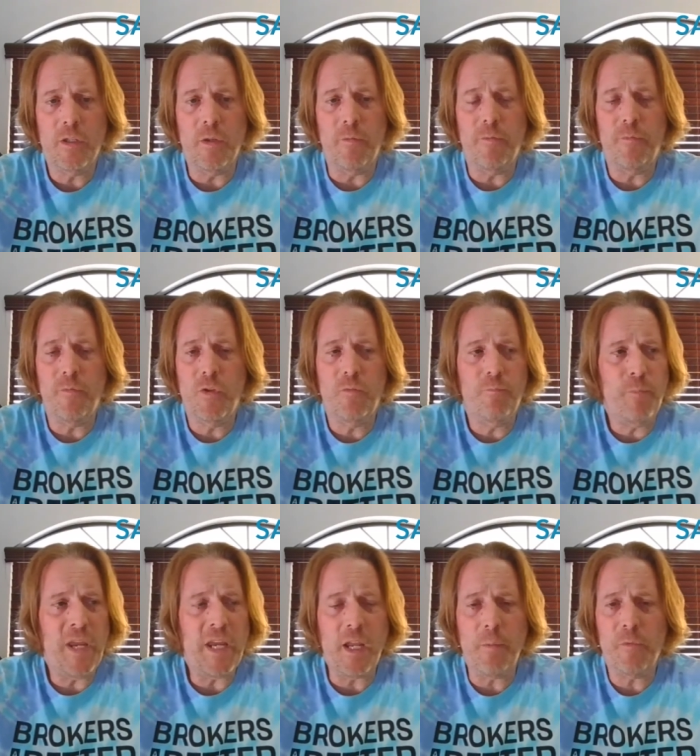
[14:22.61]
to
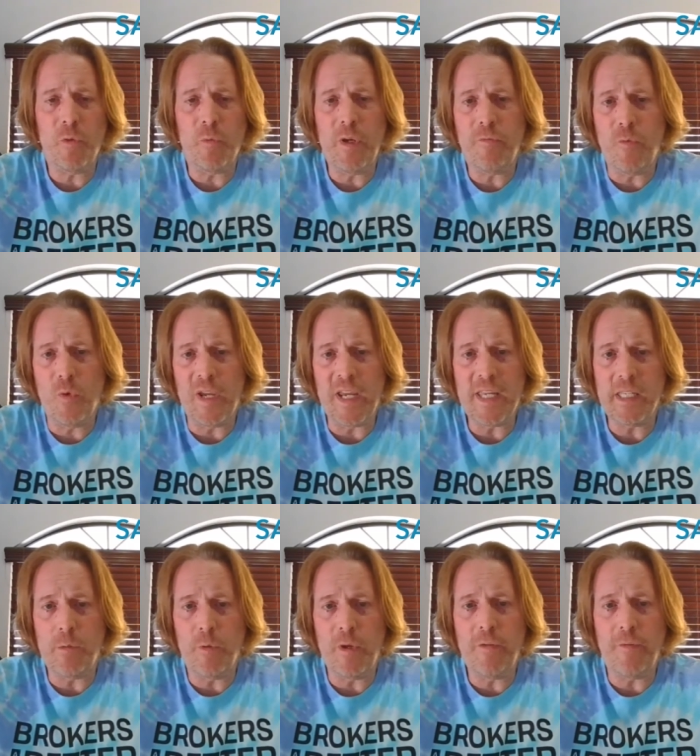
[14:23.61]
pick up three or four
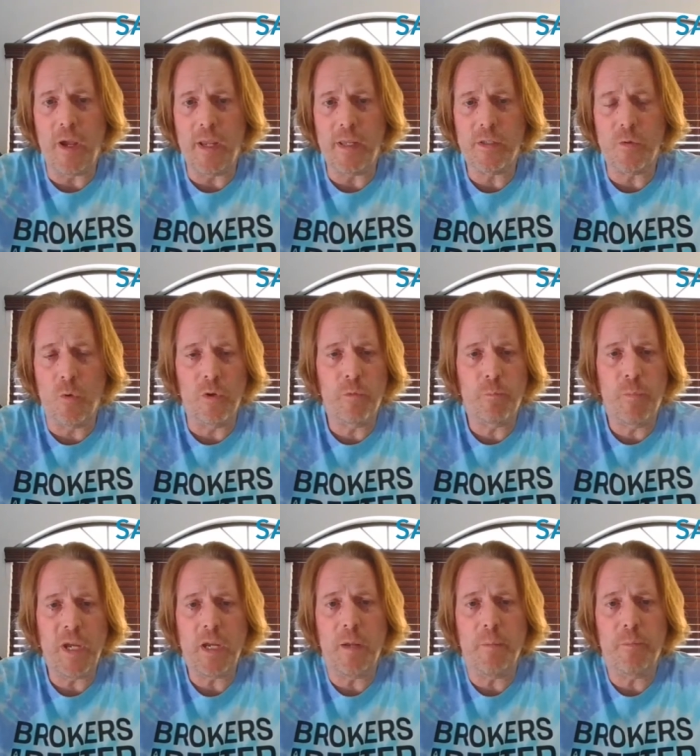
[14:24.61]
easy refis or
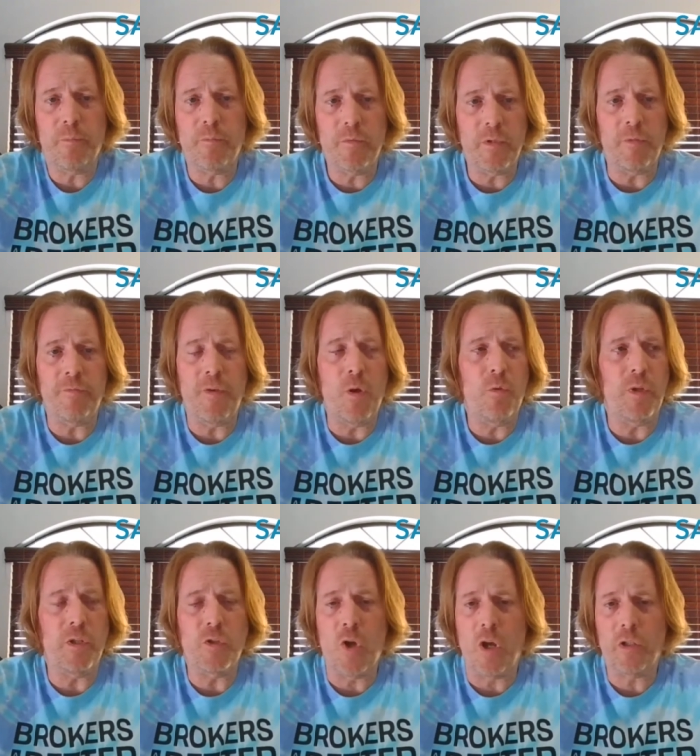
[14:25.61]
pick up the phone
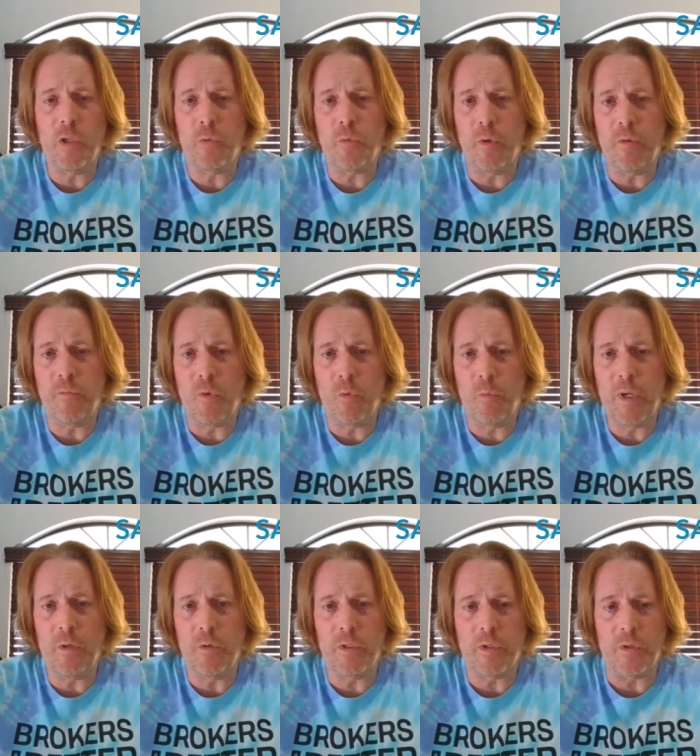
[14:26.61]
and talk to three or four
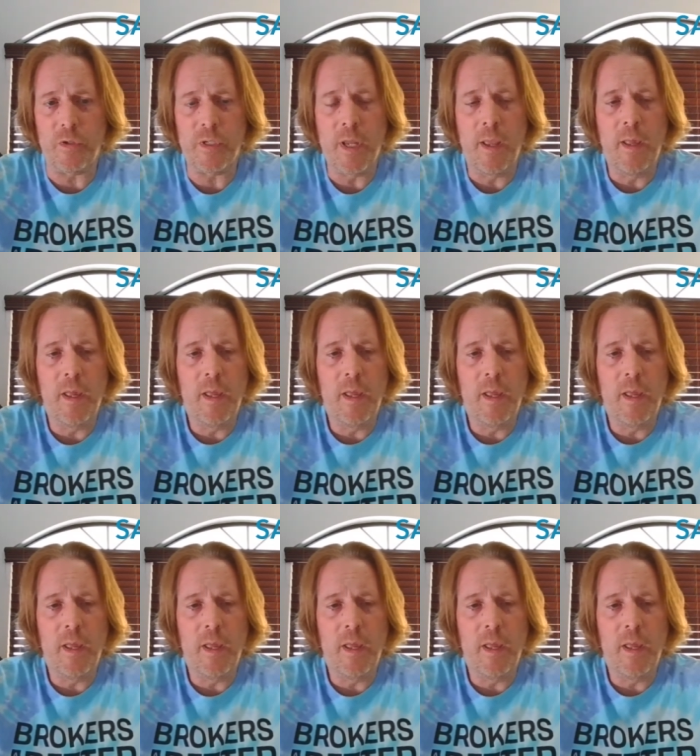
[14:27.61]
realtors